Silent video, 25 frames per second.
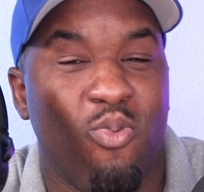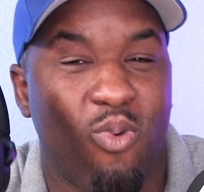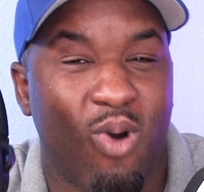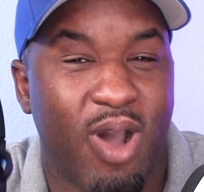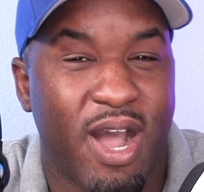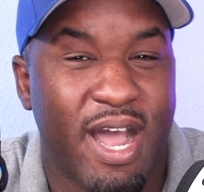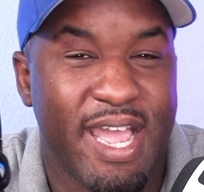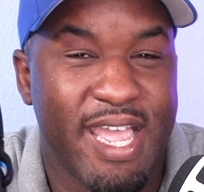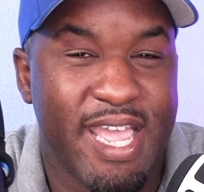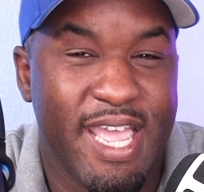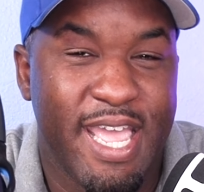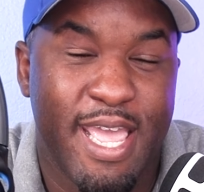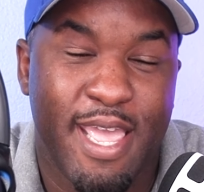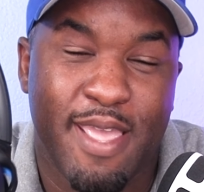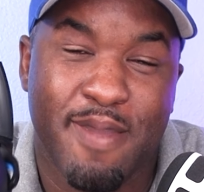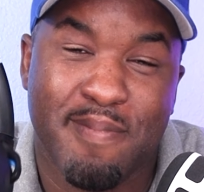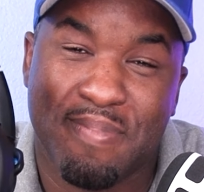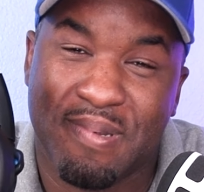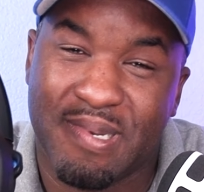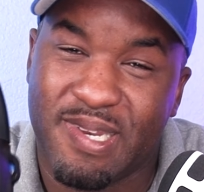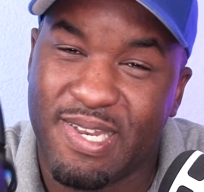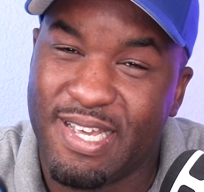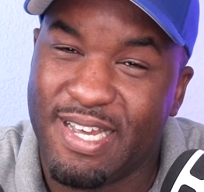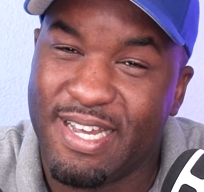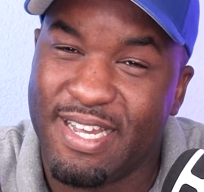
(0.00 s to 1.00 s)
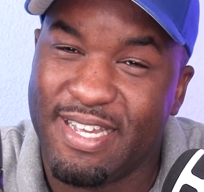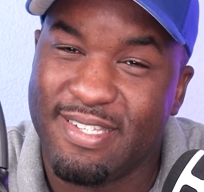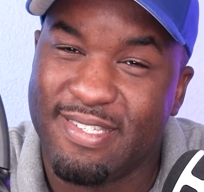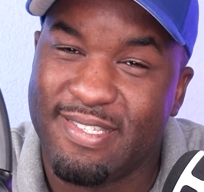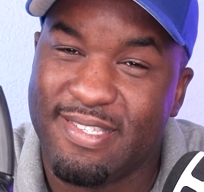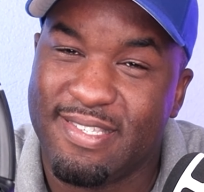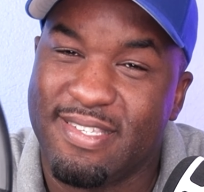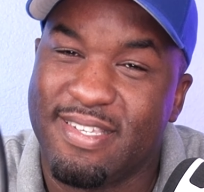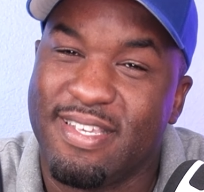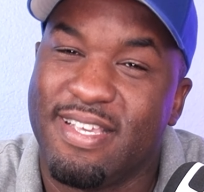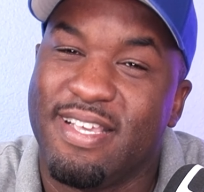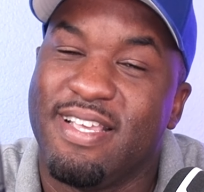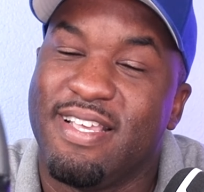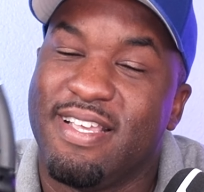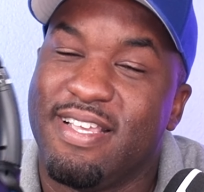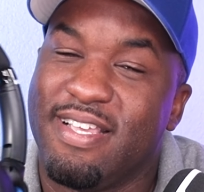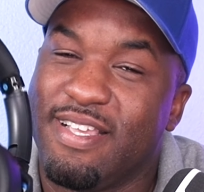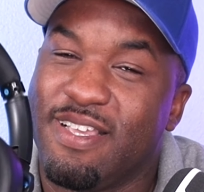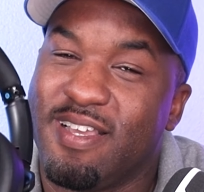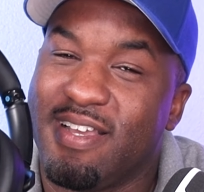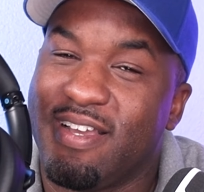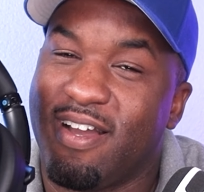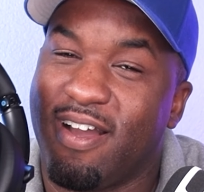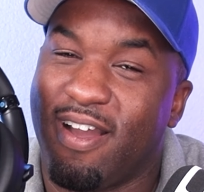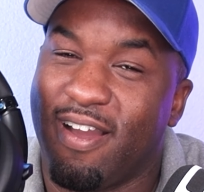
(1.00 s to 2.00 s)
Y8 Plus
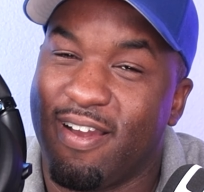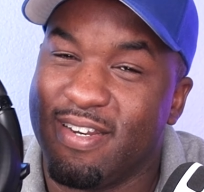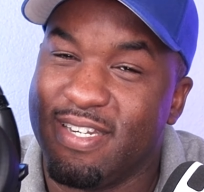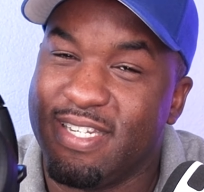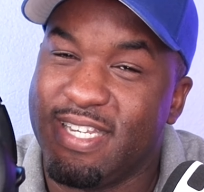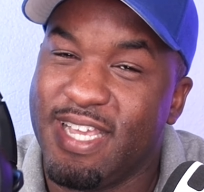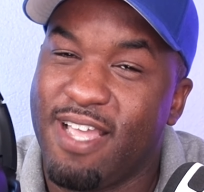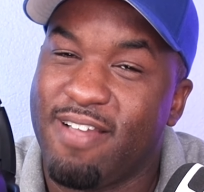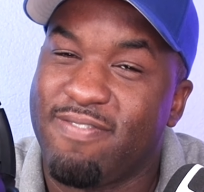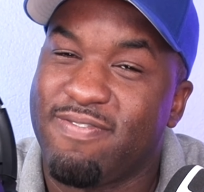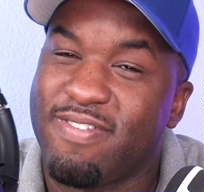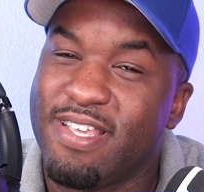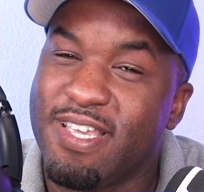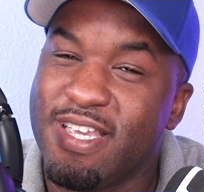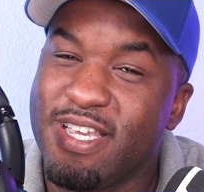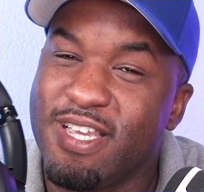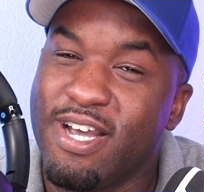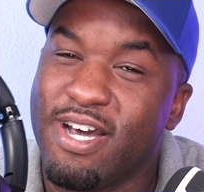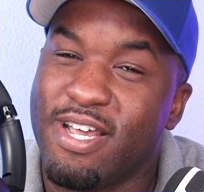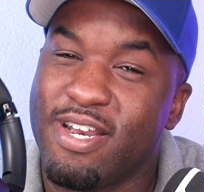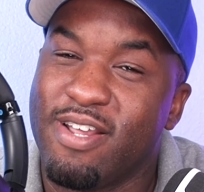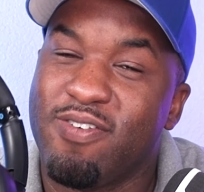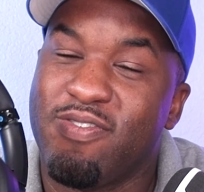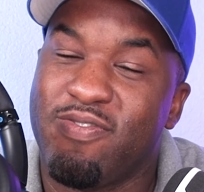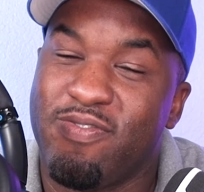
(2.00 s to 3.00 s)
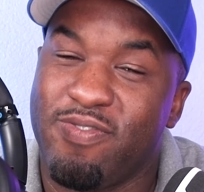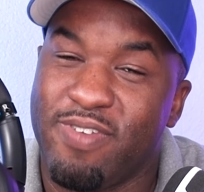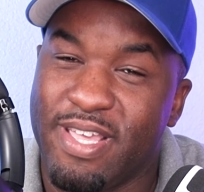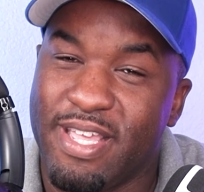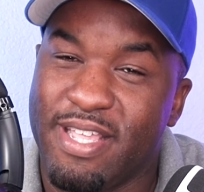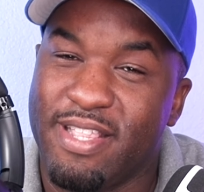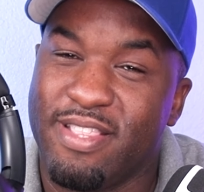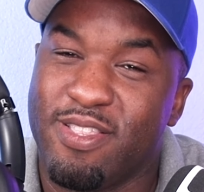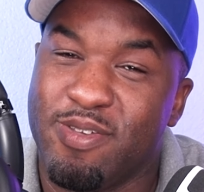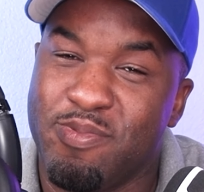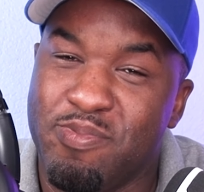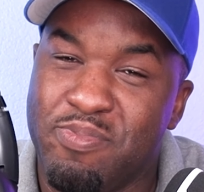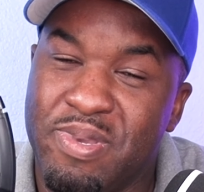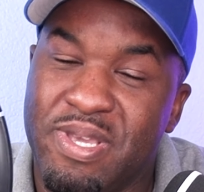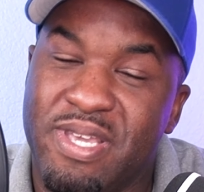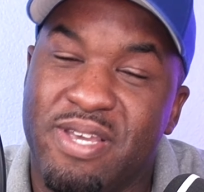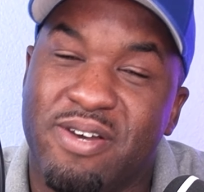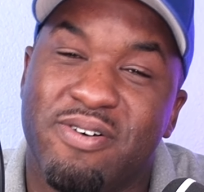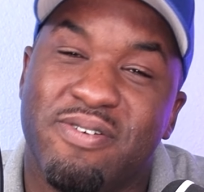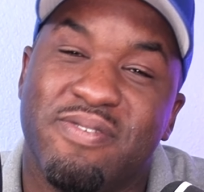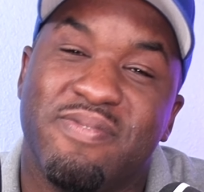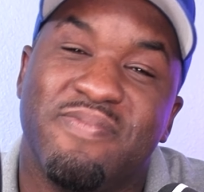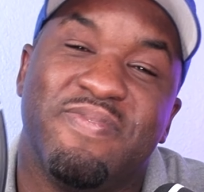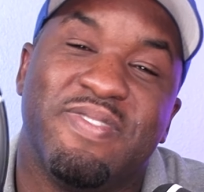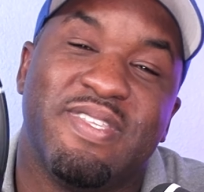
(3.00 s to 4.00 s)
are definitely gonna fit the
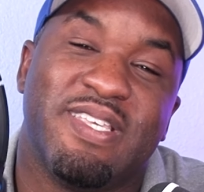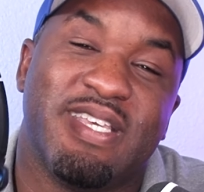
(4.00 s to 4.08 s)
bill.